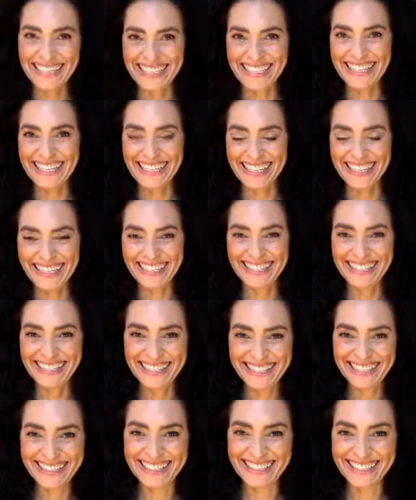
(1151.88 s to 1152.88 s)
so,
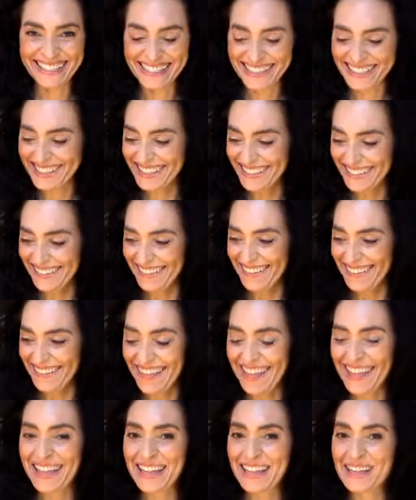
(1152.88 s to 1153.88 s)
uh,
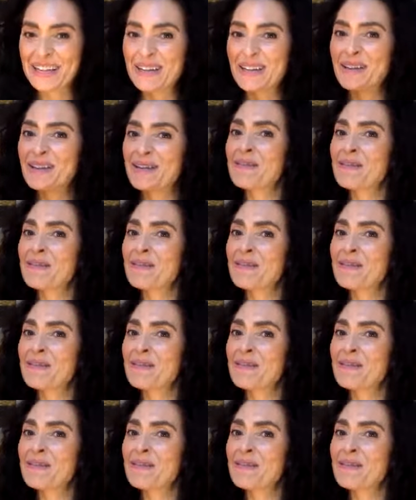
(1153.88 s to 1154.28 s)
at the end of the